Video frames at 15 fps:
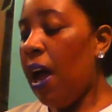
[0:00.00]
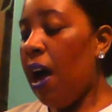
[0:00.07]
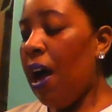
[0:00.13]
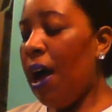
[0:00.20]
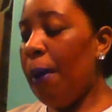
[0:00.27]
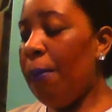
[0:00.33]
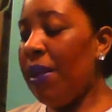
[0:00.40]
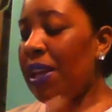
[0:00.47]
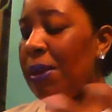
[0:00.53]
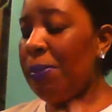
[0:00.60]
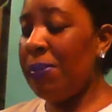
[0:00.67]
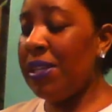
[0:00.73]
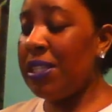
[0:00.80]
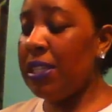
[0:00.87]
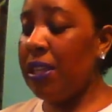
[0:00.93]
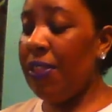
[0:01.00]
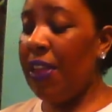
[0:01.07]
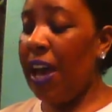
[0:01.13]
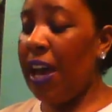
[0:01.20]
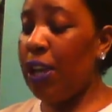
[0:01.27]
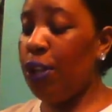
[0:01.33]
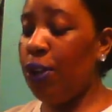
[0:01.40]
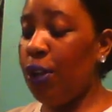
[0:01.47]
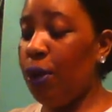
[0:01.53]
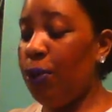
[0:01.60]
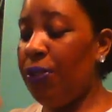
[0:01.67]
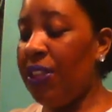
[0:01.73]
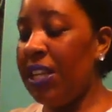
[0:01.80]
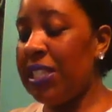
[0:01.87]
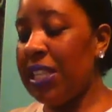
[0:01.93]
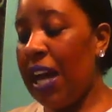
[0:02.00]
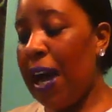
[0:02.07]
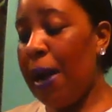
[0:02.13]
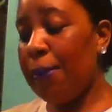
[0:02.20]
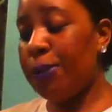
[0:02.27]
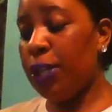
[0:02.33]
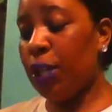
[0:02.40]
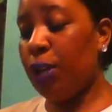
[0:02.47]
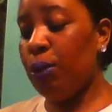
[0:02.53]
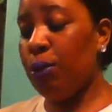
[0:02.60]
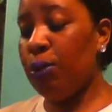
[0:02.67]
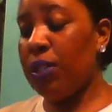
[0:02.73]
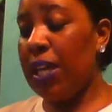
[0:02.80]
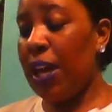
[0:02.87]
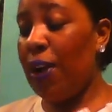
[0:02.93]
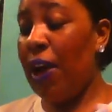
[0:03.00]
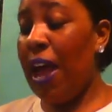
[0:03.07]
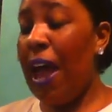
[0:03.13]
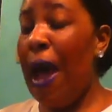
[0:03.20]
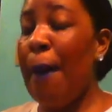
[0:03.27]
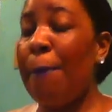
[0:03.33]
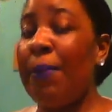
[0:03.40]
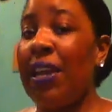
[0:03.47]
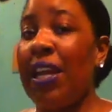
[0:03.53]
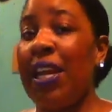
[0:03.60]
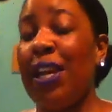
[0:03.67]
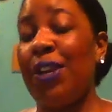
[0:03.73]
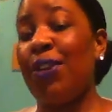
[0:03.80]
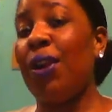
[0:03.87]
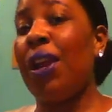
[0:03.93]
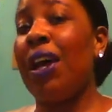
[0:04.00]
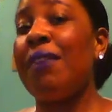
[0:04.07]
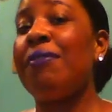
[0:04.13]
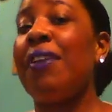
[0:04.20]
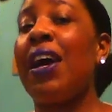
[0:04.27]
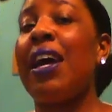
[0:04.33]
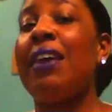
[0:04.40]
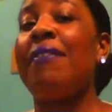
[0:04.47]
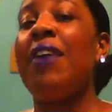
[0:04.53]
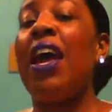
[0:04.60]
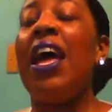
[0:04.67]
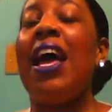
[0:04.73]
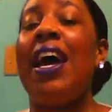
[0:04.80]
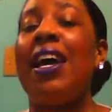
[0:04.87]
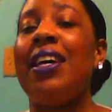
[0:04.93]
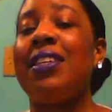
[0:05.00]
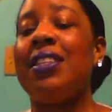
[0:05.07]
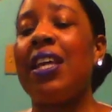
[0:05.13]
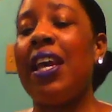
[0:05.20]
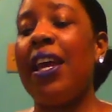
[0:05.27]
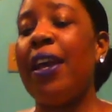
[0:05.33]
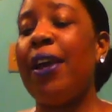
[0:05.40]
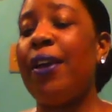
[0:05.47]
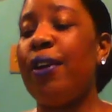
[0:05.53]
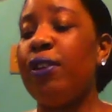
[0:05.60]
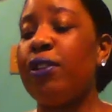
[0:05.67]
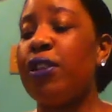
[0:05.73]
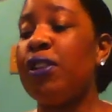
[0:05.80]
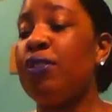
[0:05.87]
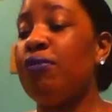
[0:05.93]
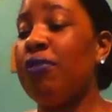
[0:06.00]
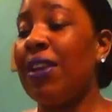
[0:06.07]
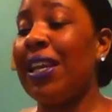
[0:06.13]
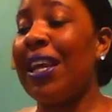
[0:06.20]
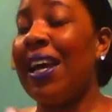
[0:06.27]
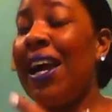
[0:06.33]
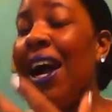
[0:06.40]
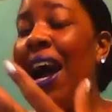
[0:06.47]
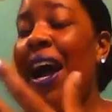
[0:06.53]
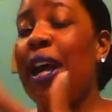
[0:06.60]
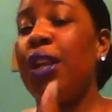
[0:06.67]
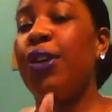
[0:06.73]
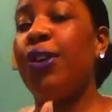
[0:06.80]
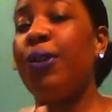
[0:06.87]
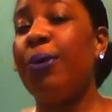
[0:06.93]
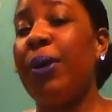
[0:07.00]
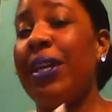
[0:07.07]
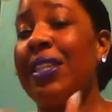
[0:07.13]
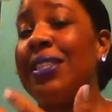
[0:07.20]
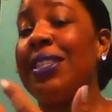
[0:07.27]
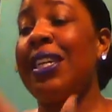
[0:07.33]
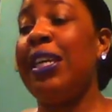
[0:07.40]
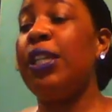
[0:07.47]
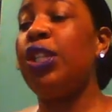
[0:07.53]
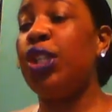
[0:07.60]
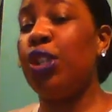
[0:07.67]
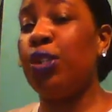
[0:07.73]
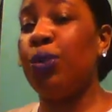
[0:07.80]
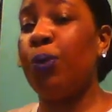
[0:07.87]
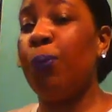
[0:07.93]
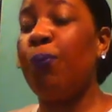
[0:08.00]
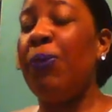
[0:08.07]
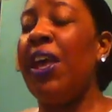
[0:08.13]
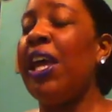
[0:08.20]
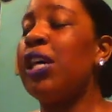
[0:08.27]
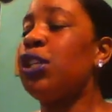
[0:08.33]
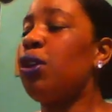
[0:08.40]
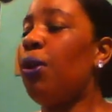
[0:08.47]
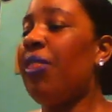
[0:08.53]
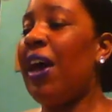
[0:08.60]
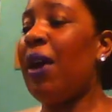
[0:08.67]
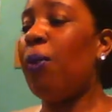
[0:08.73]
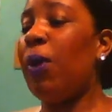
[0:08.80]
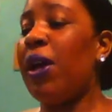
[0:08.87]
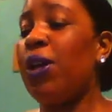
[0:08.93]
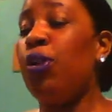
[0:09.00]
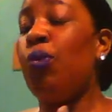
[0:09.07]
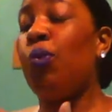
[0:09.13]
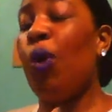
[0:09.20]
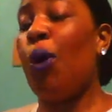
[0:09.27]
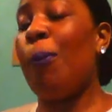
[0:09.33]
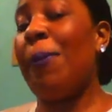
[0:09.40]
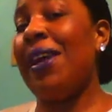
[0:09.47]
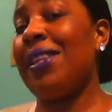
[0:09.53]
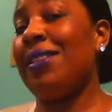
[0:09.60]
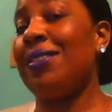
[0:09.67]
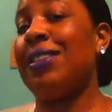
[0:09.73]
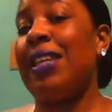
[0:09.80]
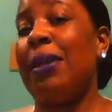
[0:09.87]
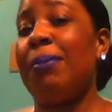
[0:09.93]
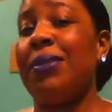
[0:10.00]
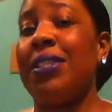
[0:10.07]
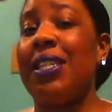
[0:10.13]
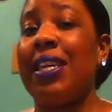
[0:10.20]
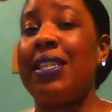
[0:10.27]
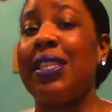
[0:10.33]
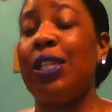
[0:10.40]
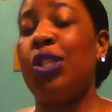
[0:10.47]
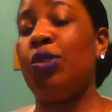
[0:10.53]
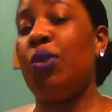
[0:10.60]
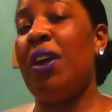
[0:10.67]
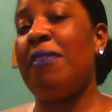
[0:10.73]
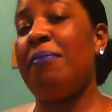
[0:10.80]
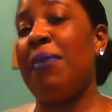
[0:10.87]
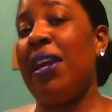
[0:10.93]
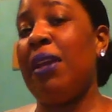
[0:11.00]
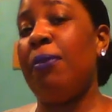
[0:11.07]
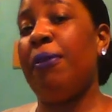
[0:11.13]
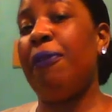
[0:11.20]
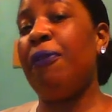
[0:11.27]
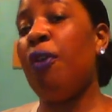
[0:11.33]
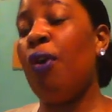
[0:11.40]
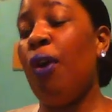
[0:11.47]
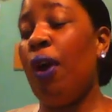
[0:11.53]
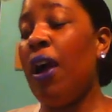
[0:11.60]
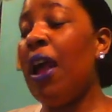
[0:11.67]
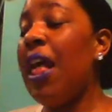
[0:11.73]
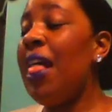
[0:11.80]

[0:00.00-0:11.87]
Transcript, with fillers: um, in the midst of that, you know, these obstacles that are happening in your love life is here to really guide you and teach you so that way you won't make the same mistakes that you have made before.